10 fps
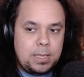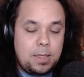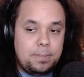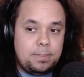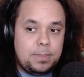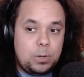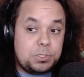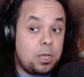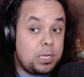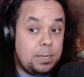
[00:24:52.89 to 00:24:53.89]
and they
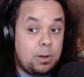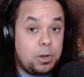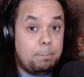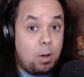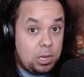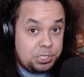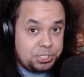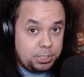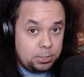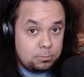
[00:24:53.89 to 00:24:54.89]
were talking about
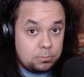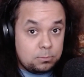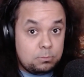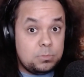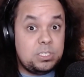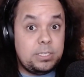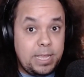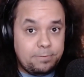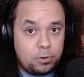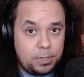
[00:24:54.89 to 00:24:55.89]
abolishing
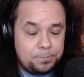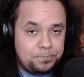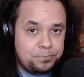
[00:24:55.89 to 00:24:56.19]
slavery.